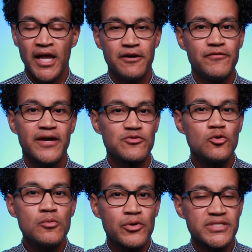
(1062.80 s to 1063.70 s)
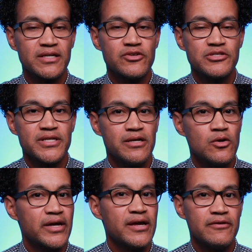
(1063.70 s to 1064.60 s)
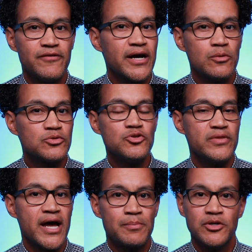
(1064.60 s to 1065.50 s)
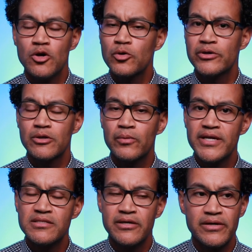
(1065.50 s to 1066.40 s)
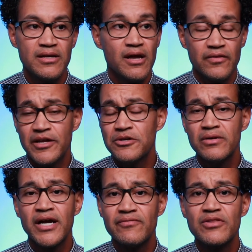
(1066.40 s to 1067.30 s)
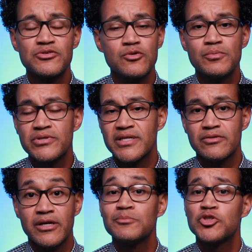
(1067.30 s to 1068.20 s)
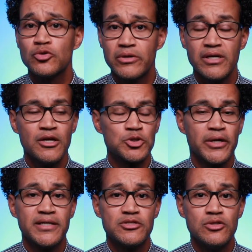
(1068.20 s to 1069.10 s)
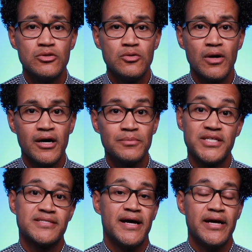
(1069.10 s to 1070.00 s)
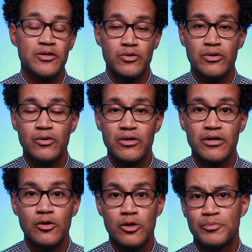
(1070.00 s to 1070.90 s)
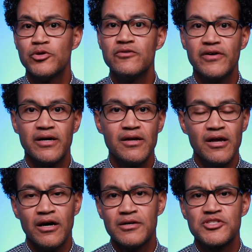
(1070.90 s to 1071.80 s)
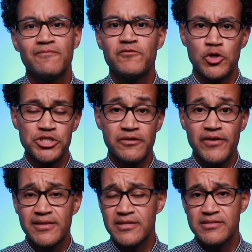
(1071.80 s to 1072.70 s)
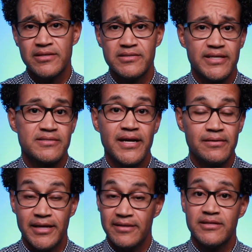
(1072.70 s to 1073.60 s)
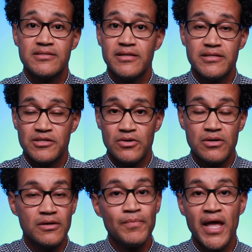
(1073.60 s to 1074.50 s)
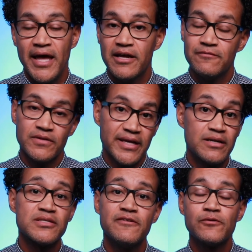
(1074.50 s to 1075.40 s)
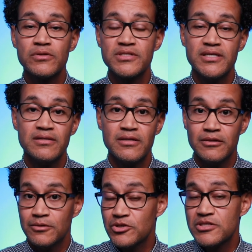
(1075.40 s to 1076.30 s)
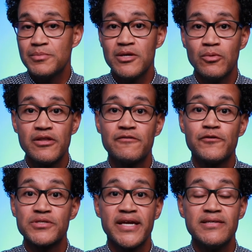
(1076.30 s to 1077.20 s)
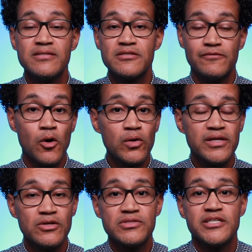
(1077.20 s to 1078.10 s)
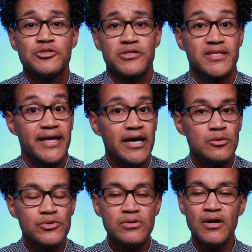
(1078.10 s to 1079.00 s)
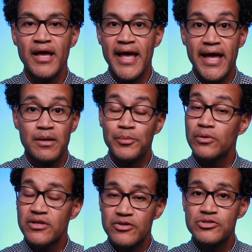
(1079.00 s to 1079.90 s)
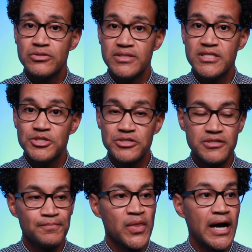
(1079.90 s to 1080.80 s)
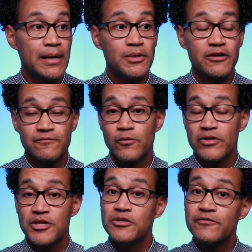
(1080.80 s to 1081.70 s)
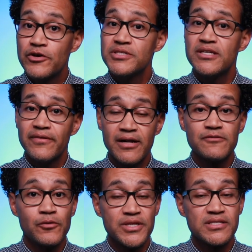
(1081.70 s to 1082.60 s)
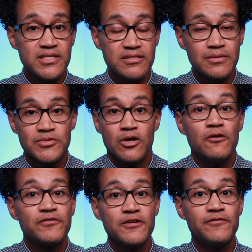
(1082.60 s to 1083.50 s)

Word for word: And if you have school boards out there saying, okay, fine, we'll do that, but no critical race theory, then you're going to have other school boards out there, I'm sure, trying to um, design or, or, or approve a, uh, some version of ethnic studies that's not ethnic studies at all. And Cal State Fullerton looks to be one of the first cases of holding those districts accountable and pulling their student teachers. I'm looking for the University of California system to hopefully